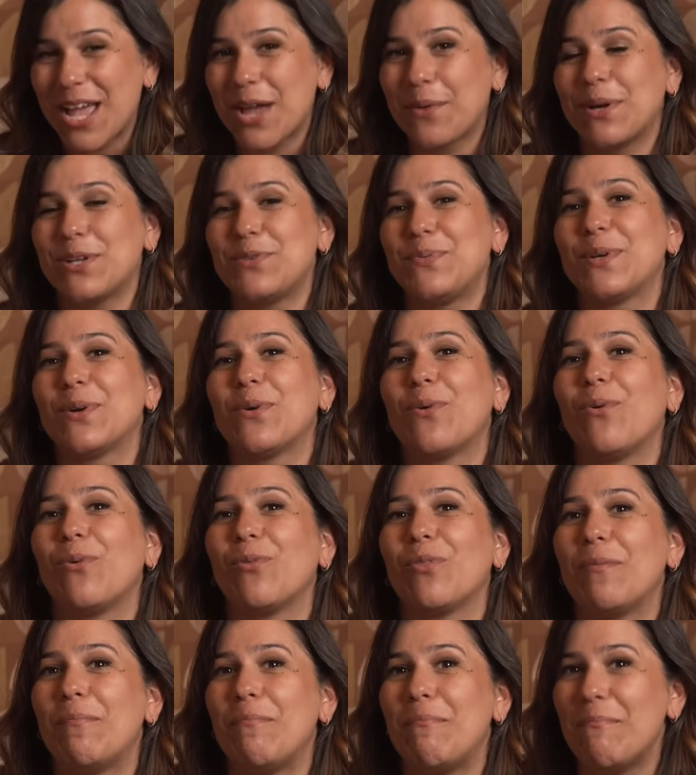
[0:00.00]
which we
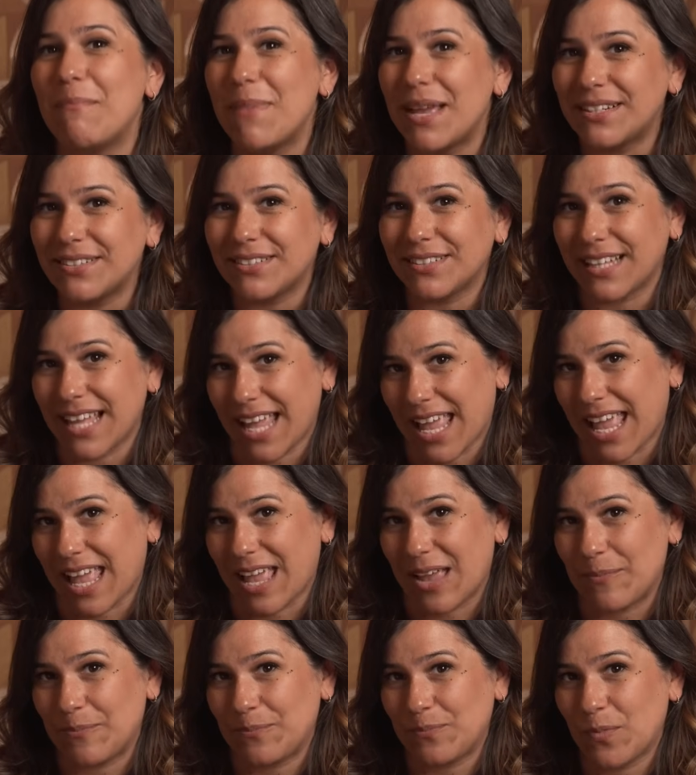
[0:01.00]
call the middle
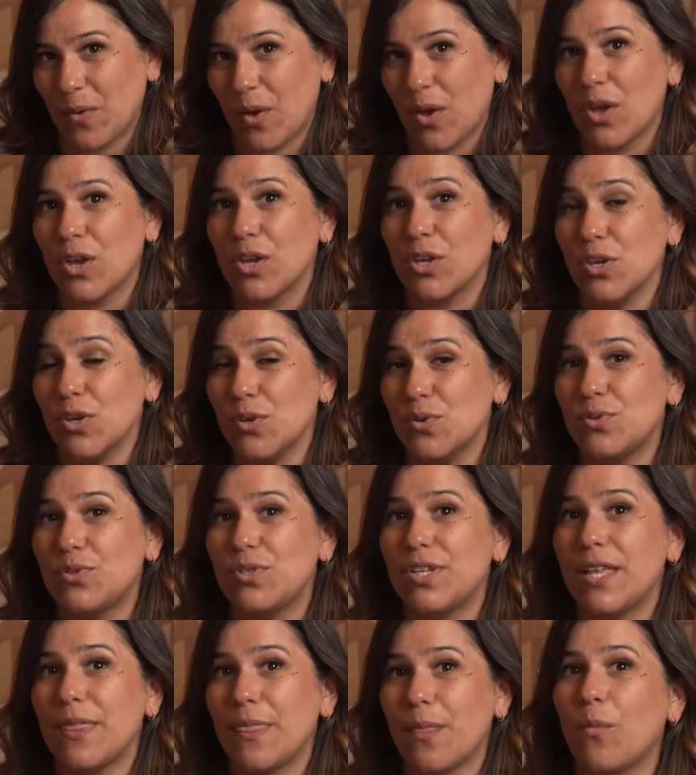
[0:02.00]
E,
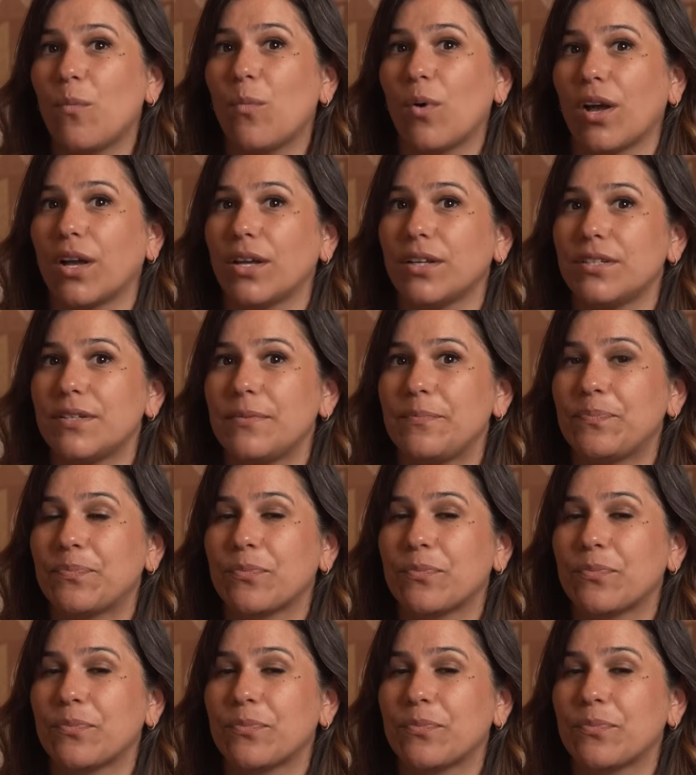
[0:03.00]
used in the word